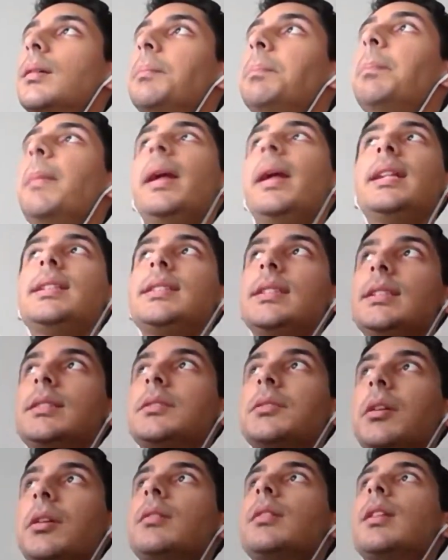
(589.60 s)
medicine is
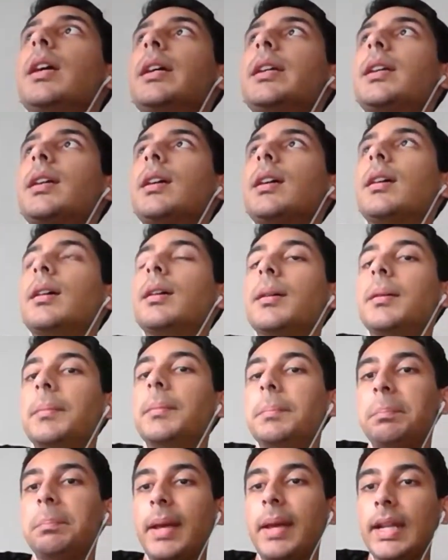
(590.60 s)
not like
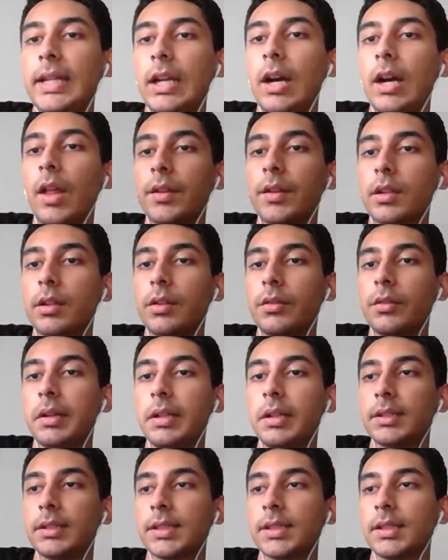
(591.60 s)
many other
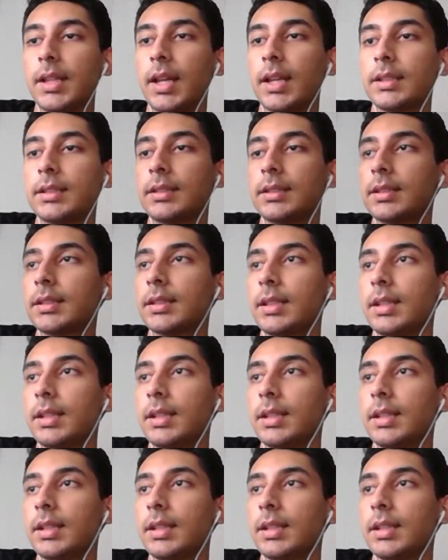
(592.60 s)
careers in that,